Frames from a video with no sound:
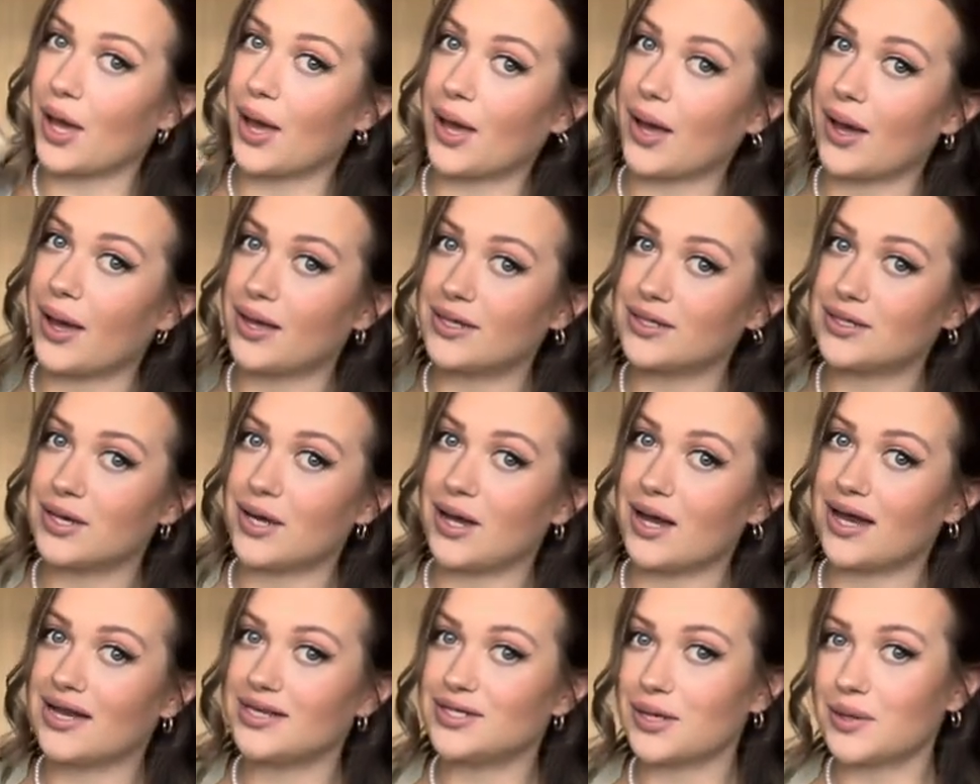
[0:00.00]

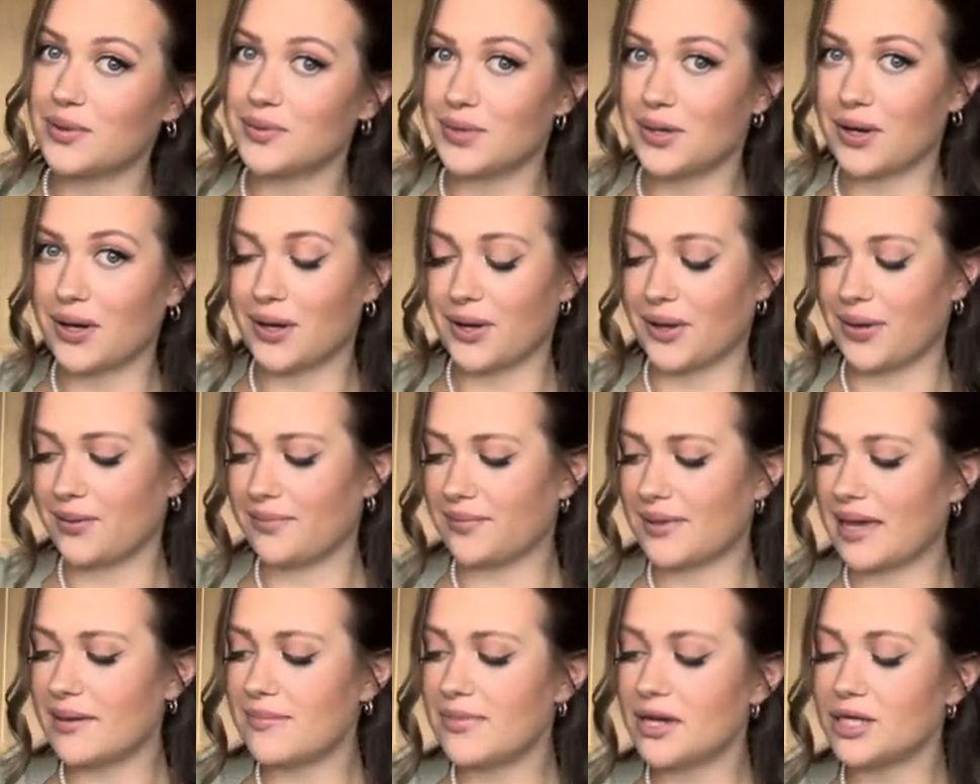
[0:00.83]
I don't know.
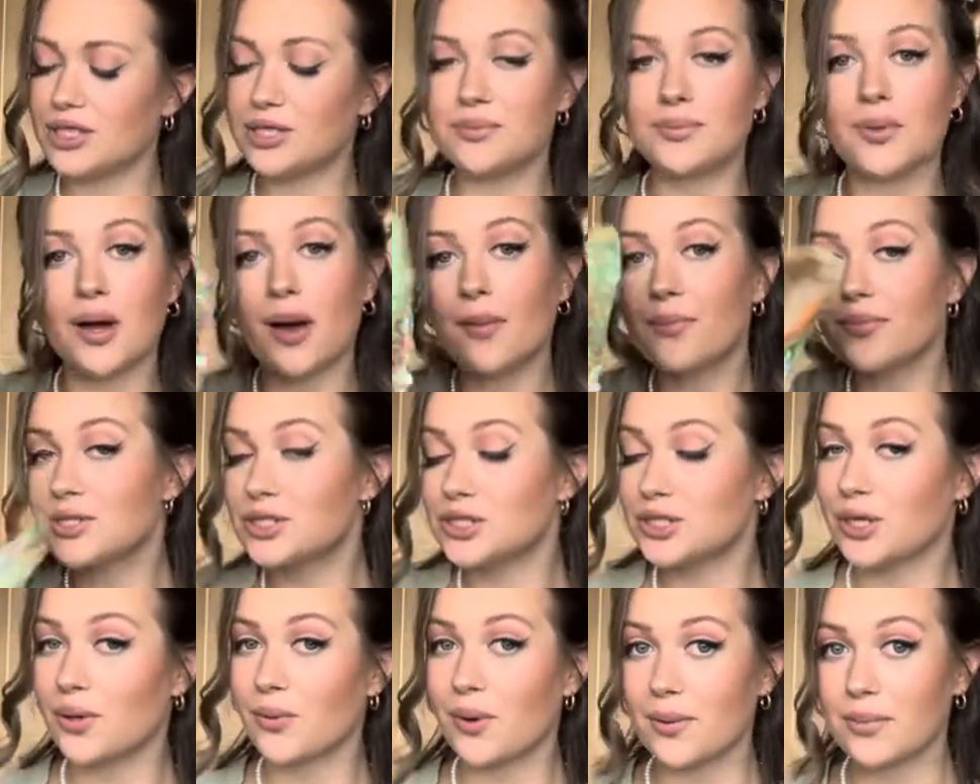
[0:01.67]
Maybe I should, do you
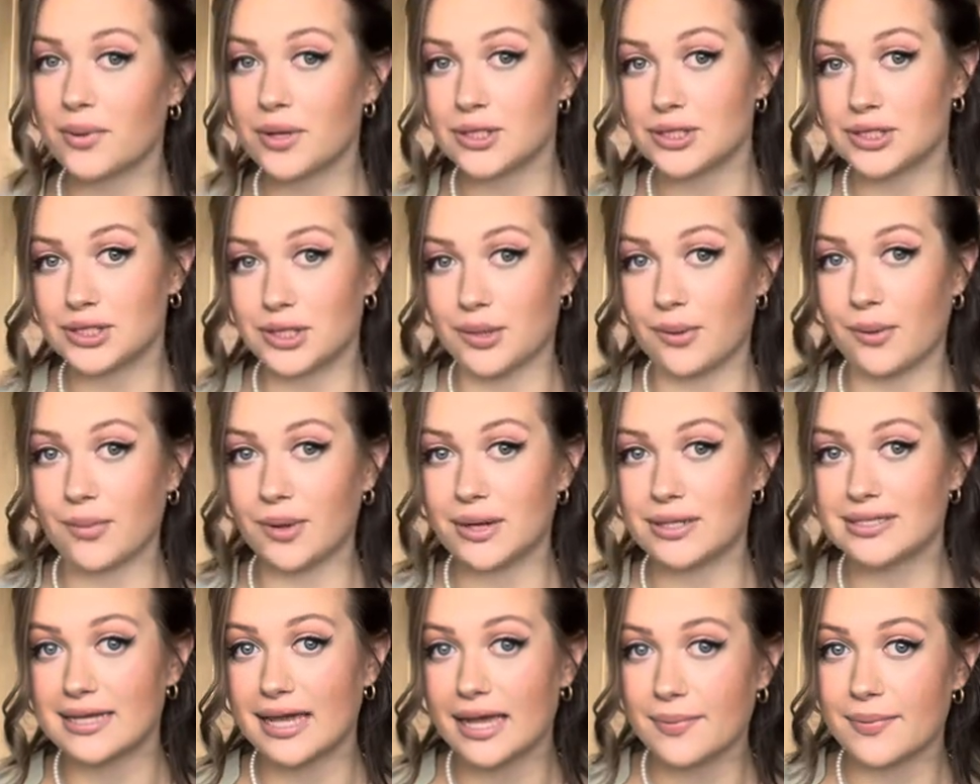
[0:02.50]
know what I'm going to do? I'm going
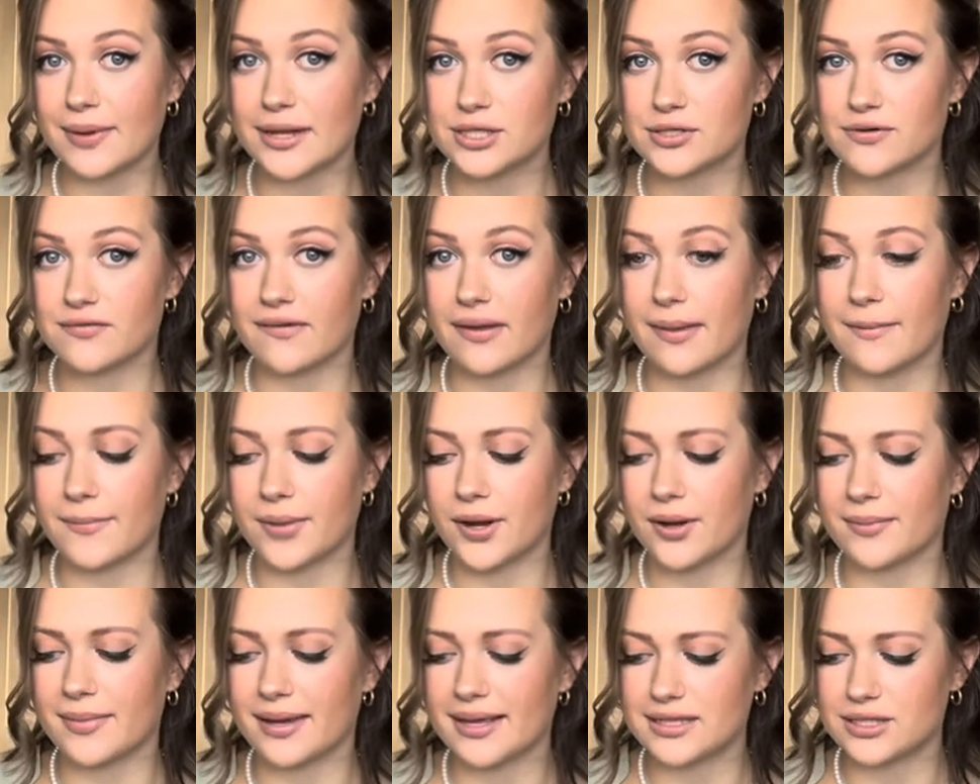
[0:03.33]
to take a picture of it and put it
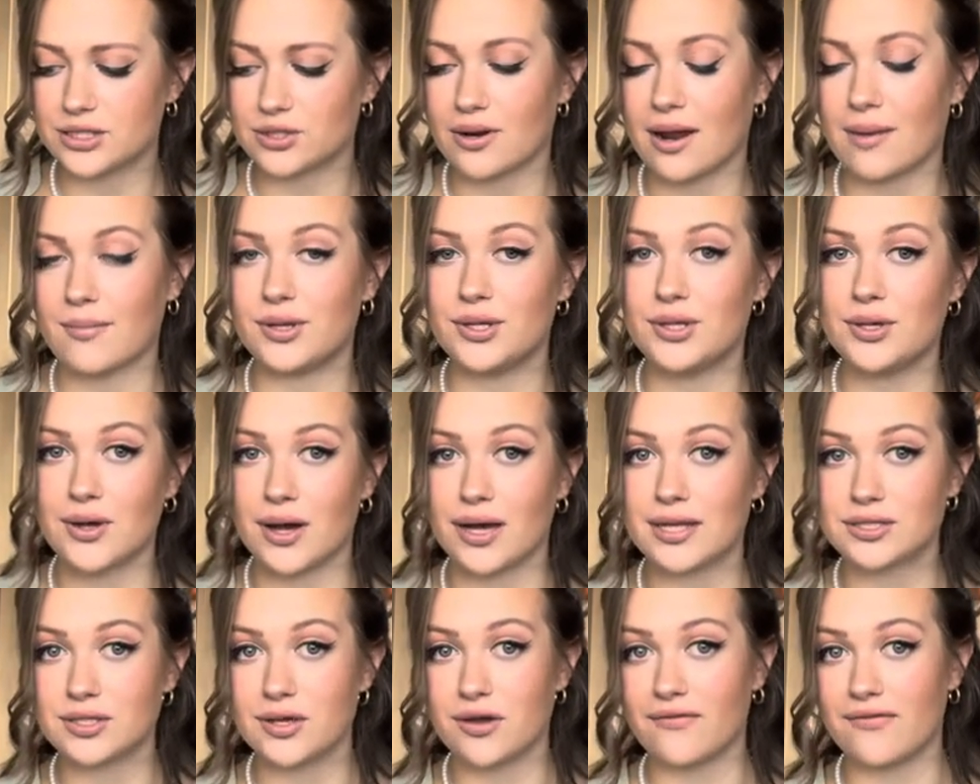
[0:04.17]
on my Instagram, and you
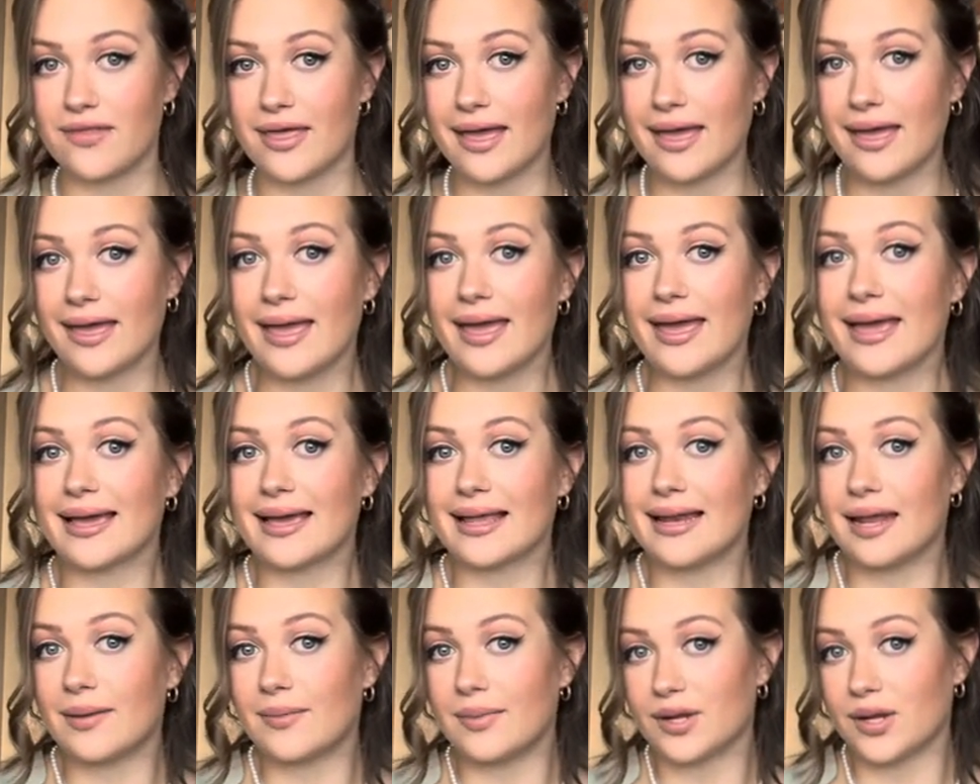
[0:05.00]
guys over there can
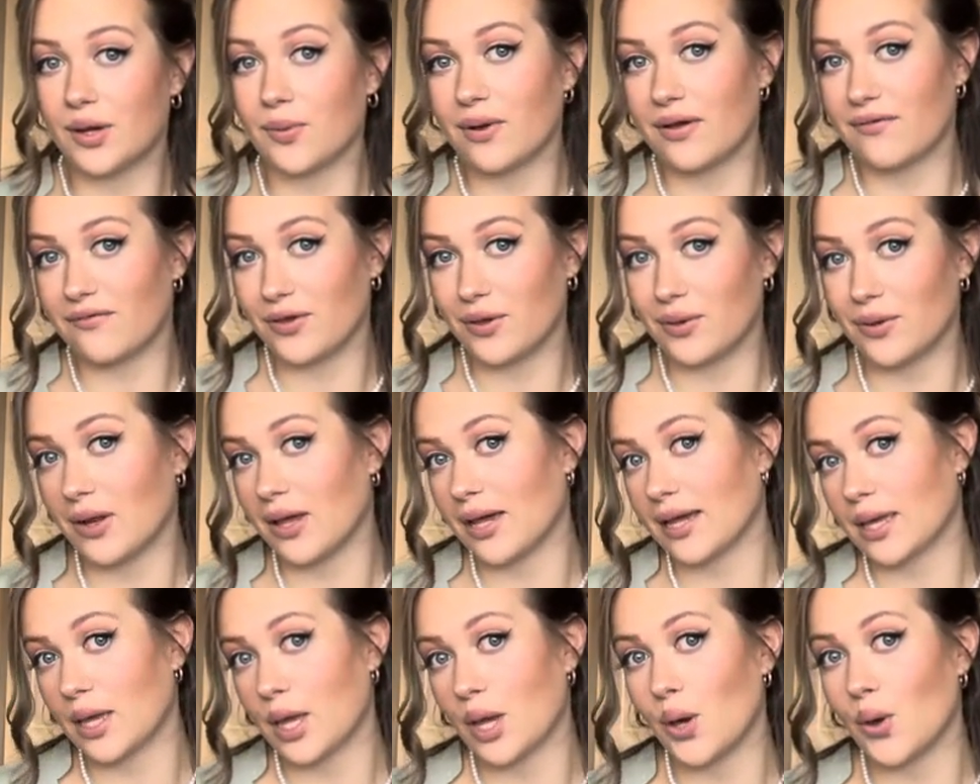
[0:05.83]
let me know whether you
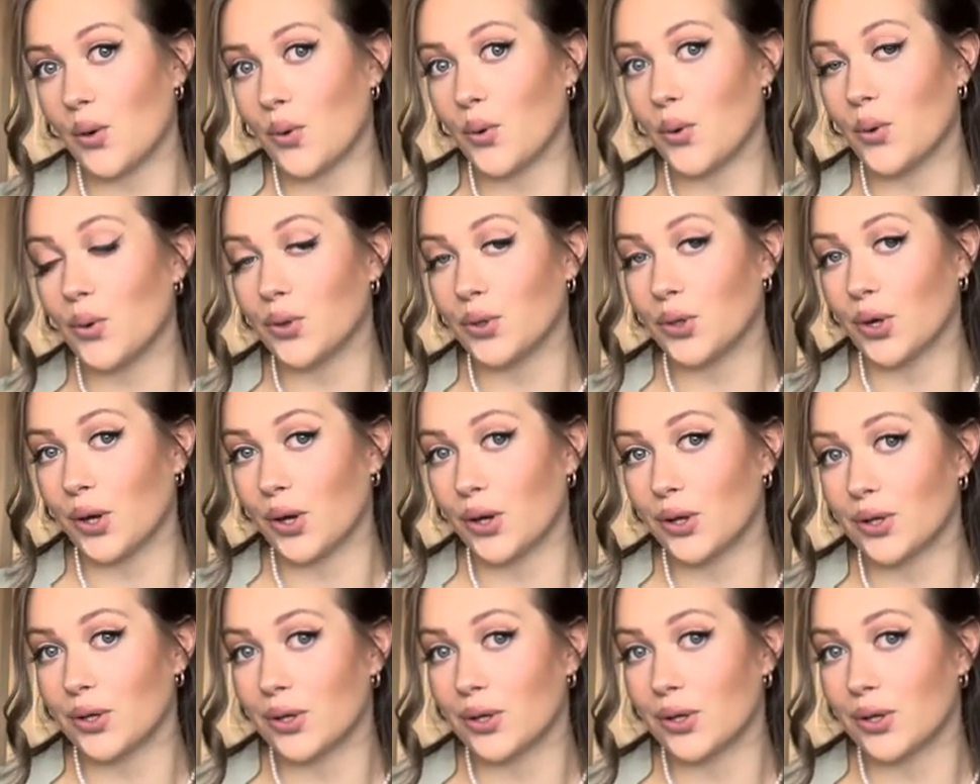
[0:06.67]
like it or not.